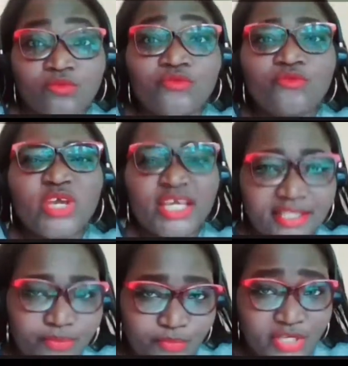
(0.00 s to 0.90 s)
and we
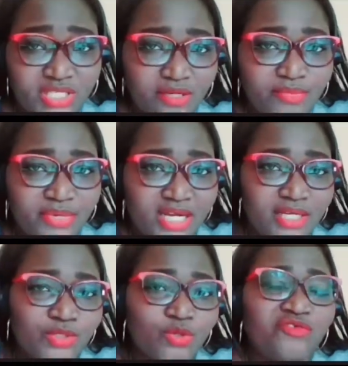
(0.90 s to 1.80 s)
ring the patient
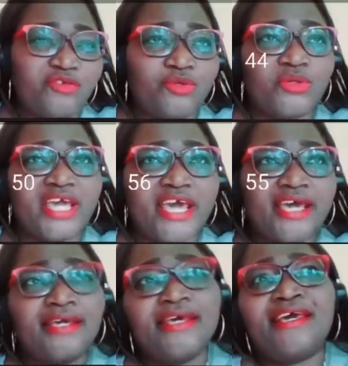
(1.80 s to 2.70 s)
back. So if you
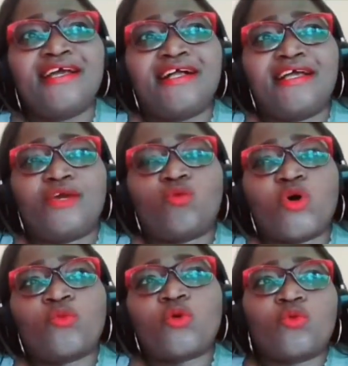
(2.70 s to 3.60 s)
hear
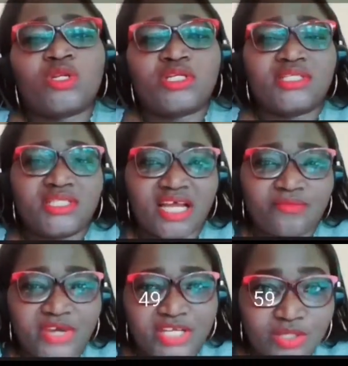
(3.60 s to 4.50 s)
a 111
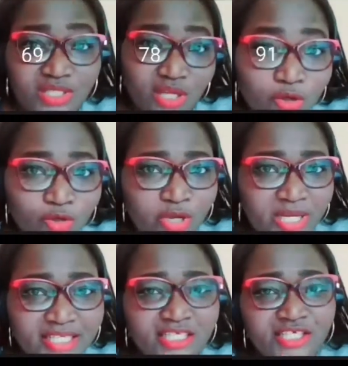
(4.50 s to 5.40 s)
advisor tell
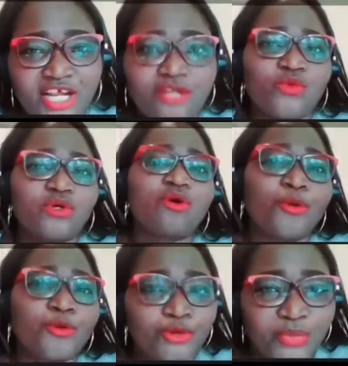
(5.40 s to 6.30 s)
you a clinician
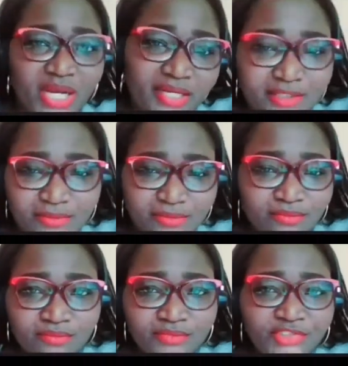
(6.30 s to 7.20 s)
will call you back
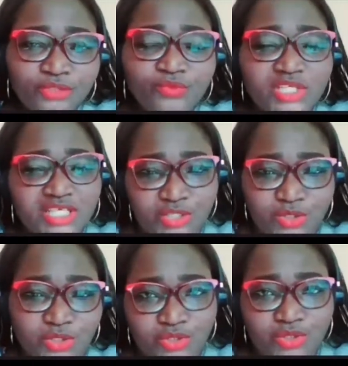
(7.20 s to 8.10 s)

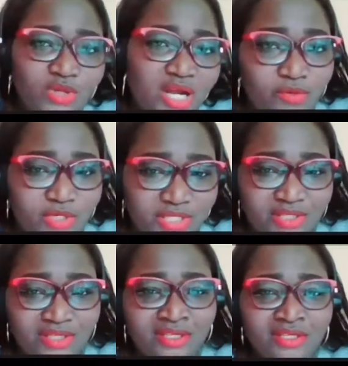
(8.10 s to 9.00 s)
within so
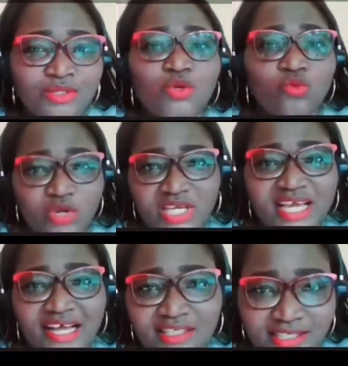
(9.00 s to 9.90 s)
hours. So
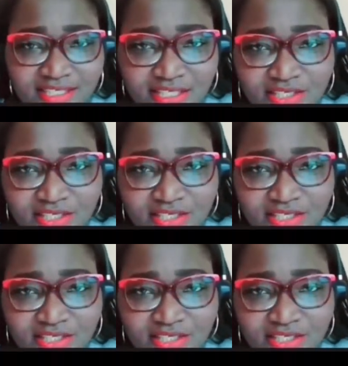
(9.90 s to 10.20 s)
we had a